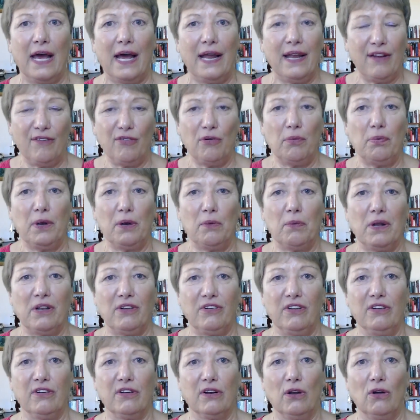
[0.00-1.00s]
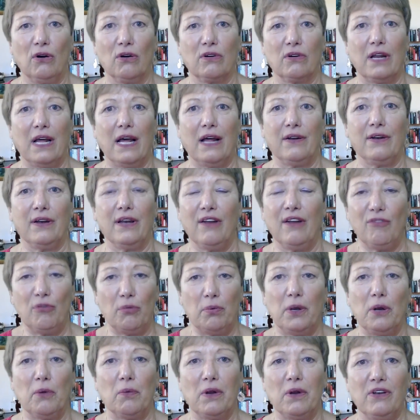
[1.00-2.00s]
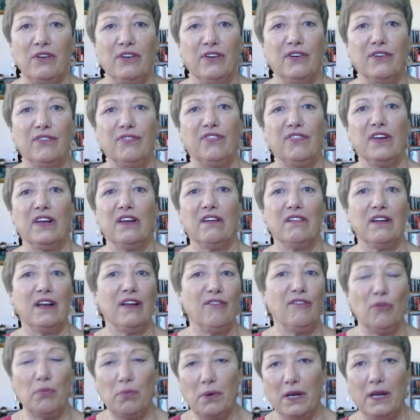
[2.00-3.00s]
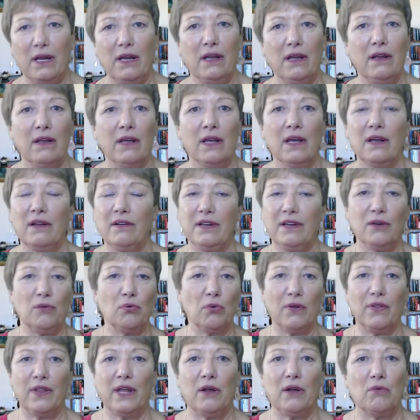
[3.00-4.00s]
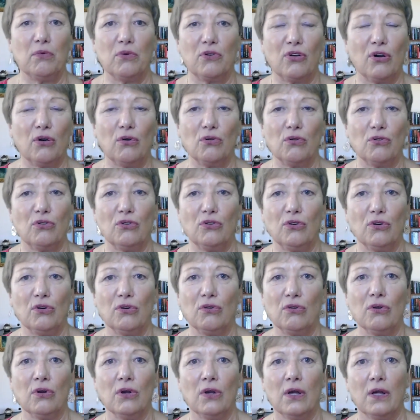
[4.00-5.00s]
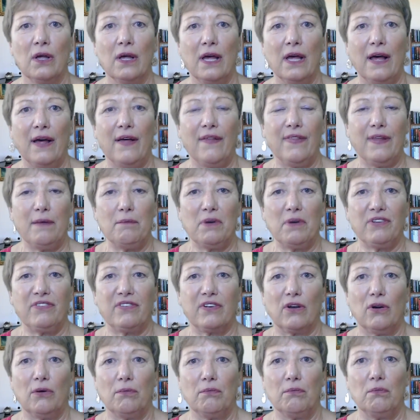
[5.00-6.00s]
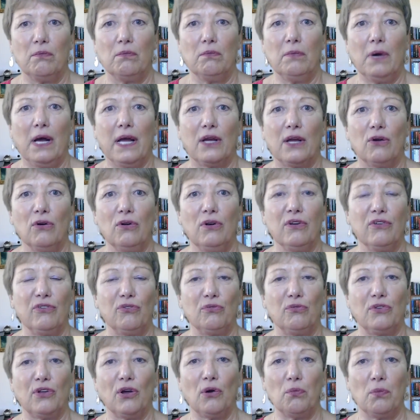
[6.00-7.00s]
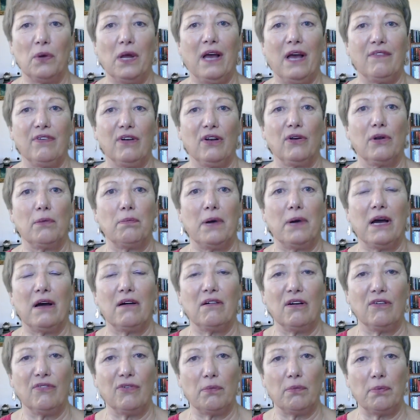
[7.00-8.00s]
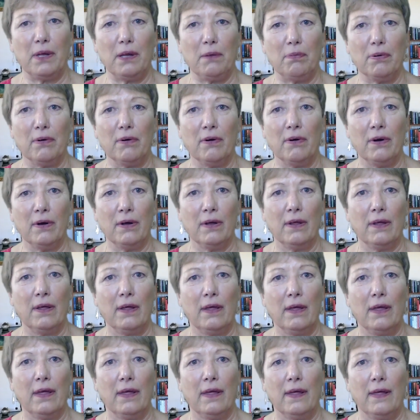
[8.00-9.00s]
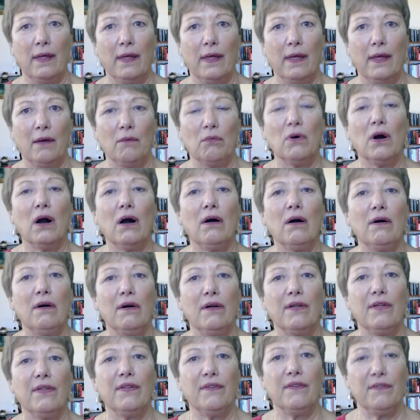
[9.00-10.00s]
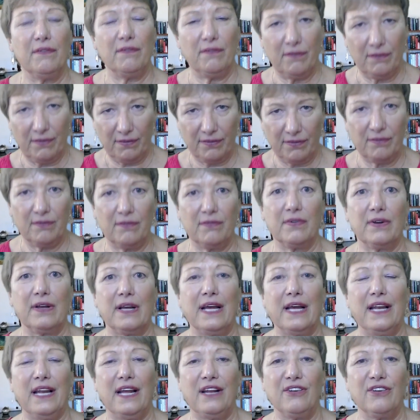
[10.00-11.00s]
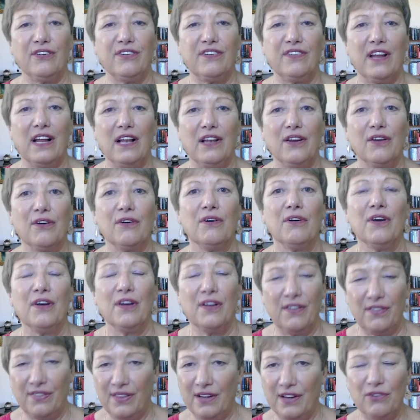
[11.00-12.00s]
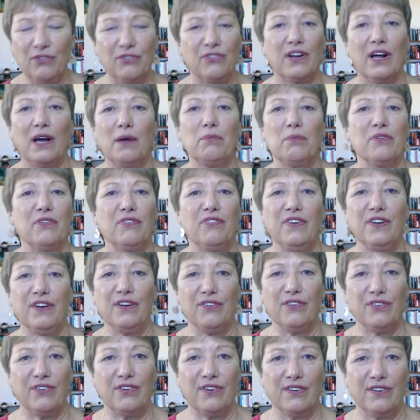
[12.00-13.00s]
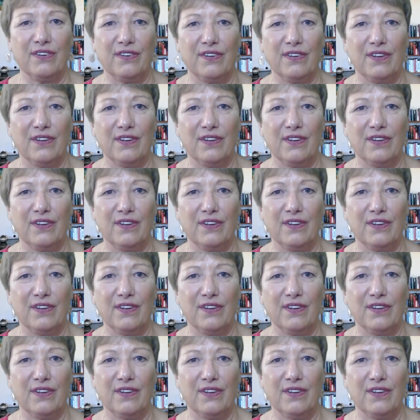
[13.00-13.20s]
And everybody went into lockdown and everybody went into fear and everybody did what they were told to do. And they must have gone, my goodness, don't we have a lot of power over people? Well, can I just tell you, those times are finished.